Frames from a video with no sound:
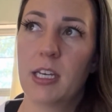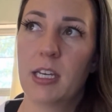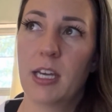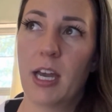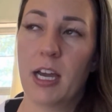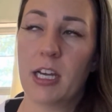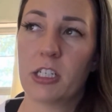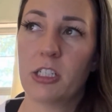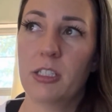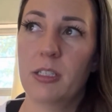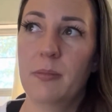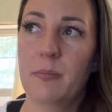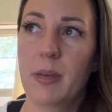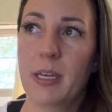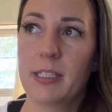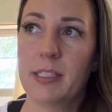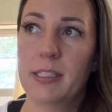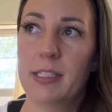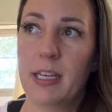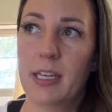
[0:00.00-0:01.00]
actually
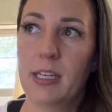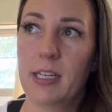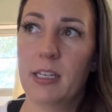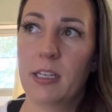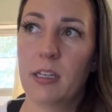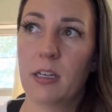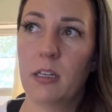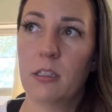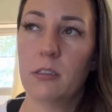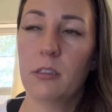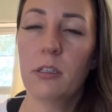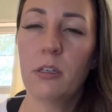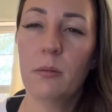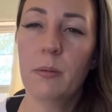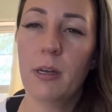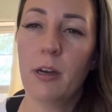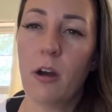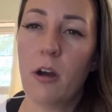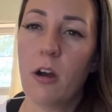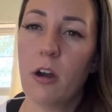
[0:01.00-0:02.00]
makes dating a little
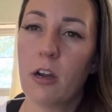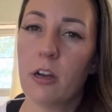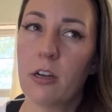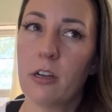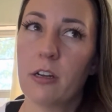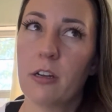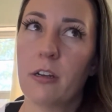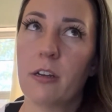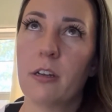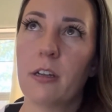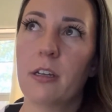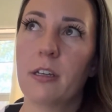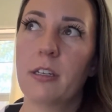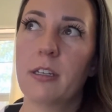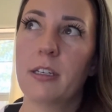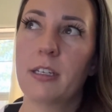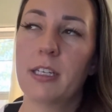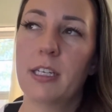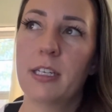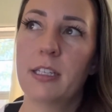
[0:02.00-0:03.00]
bit harder
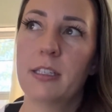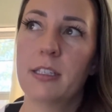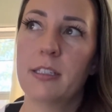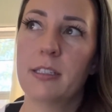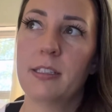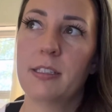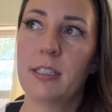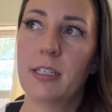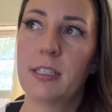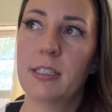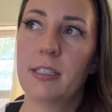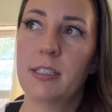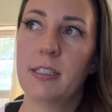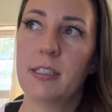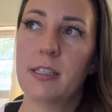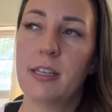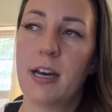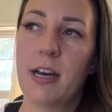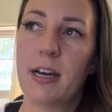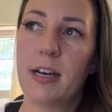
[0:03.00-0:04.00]
in the sense
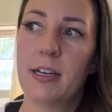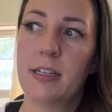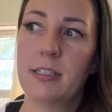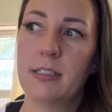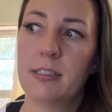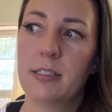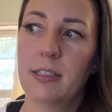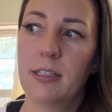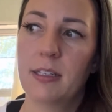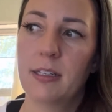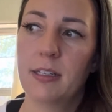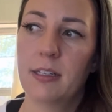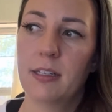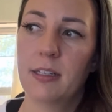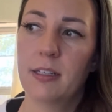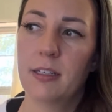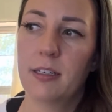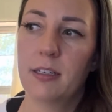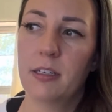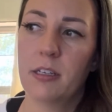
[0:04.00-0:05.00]
that
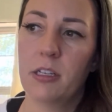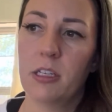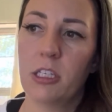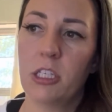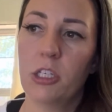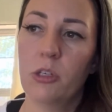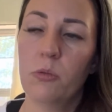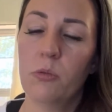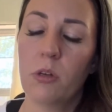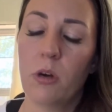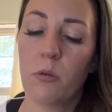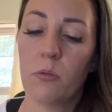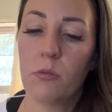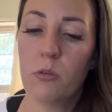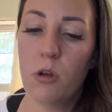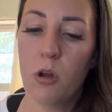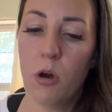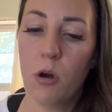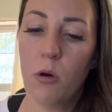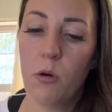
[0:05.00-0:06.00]
you don't
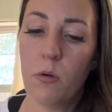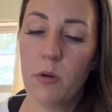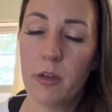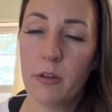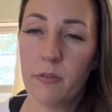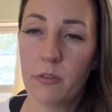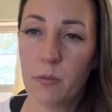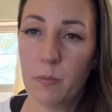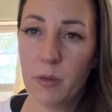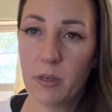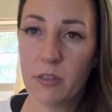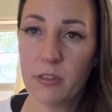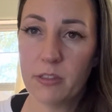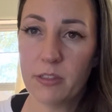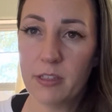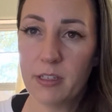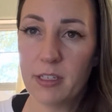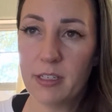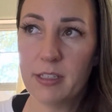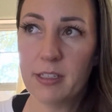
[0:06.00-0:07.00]
know if the
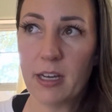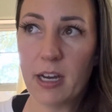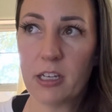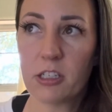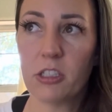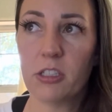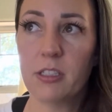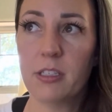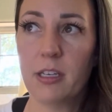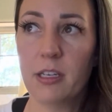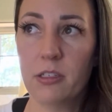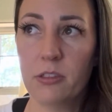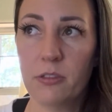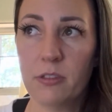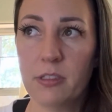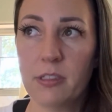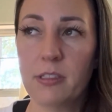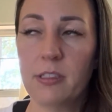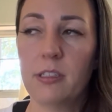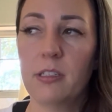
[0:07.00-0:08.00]
person is actually
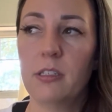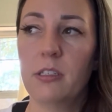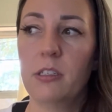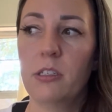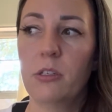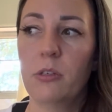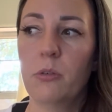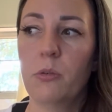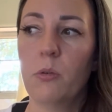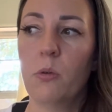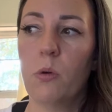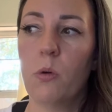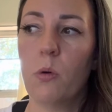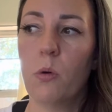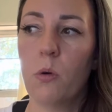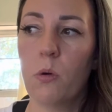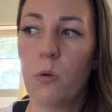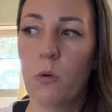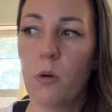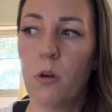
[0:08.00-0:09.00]
interested in you
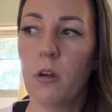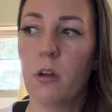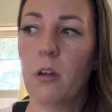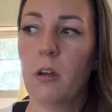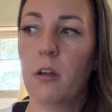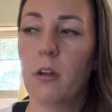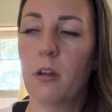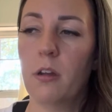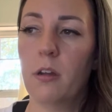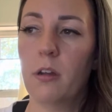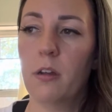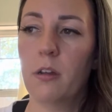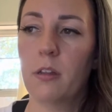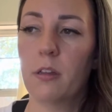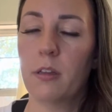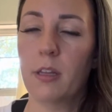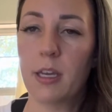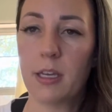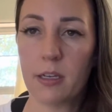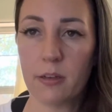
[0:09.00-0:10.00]
or
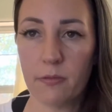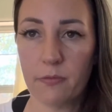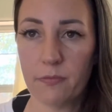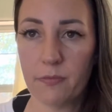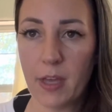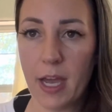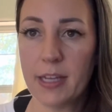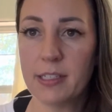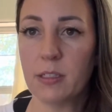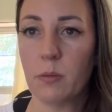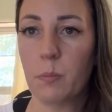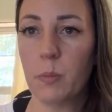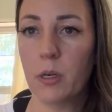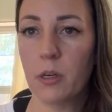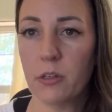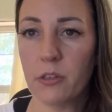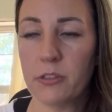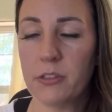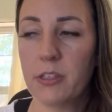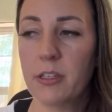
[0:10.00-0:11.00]
like as a
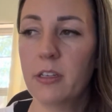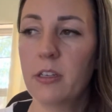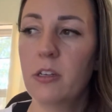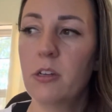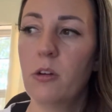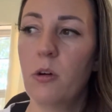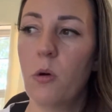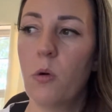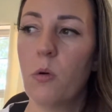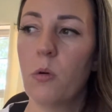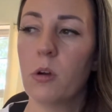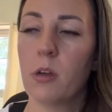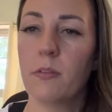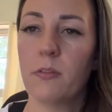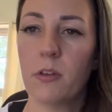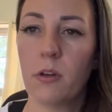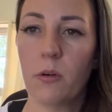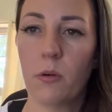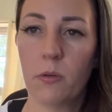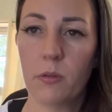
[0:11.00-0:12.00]
person or if
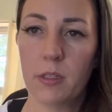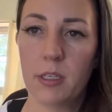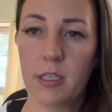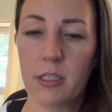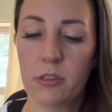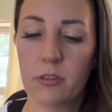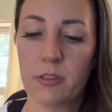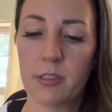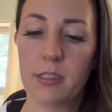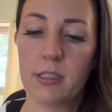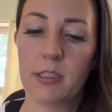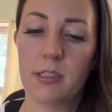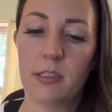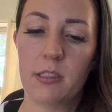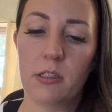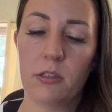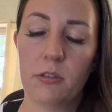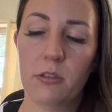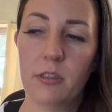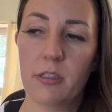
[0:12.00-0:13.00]
they're only interested in
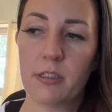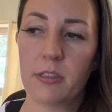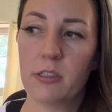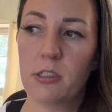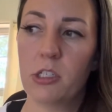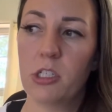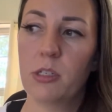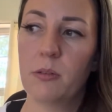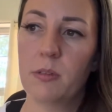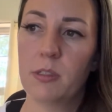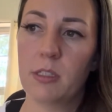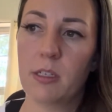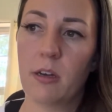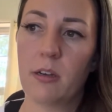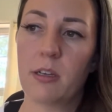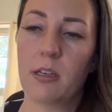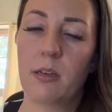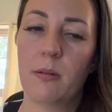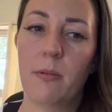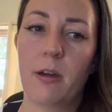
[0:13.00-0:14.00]
your looks and she was
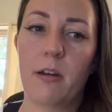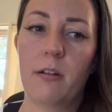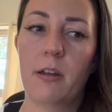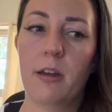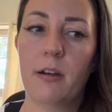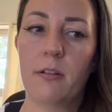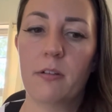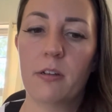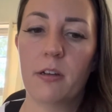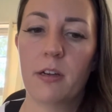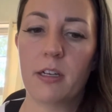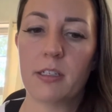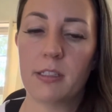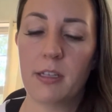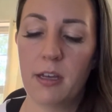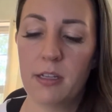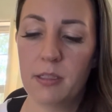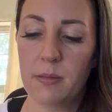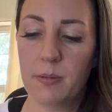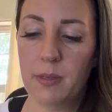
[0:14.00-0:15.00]
talking about how her
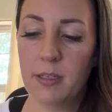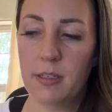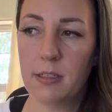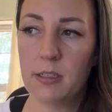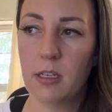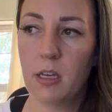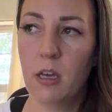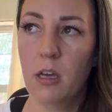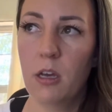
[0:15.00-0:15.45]
ex-husband